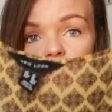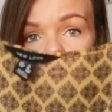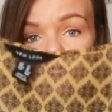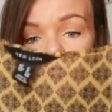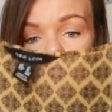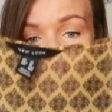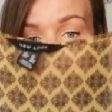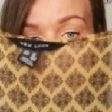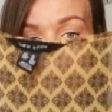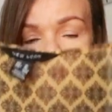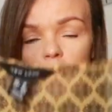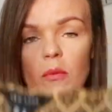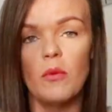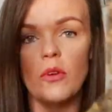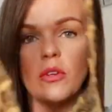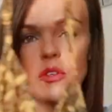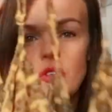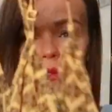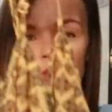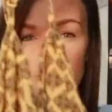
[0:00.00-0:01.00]
to your summer
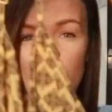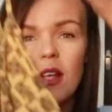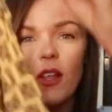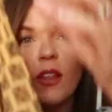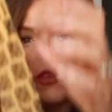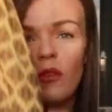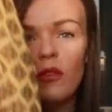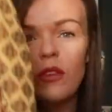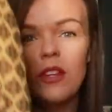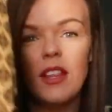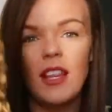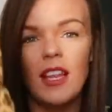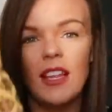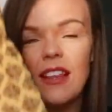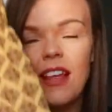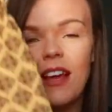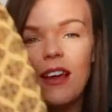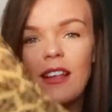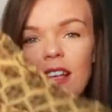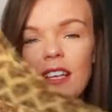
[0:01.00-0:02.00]
wardrobe. The only thing
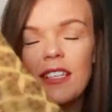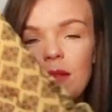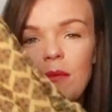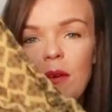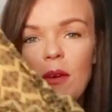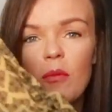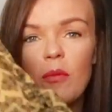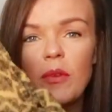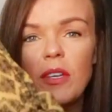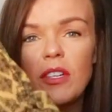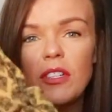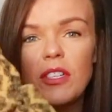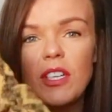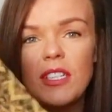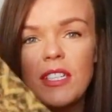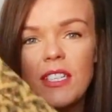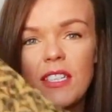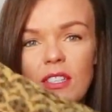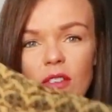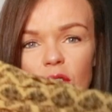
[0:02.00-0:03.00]
that is a bit weird
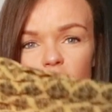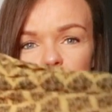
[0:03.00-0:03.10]
is it's